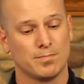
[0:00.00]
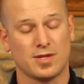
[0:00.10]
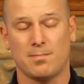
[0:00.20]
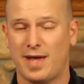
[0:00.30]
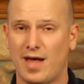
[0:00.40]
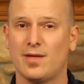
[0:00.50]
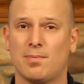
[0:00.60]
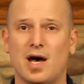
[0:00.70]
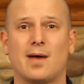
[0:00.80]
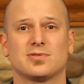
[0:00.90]
But the palate
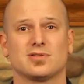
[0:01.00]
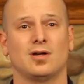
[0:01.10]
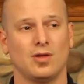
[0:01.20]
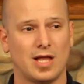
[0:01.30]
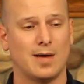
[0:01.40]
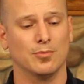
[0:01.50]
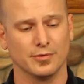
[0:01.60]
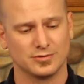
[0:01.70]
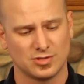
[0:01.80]
pops a lot more.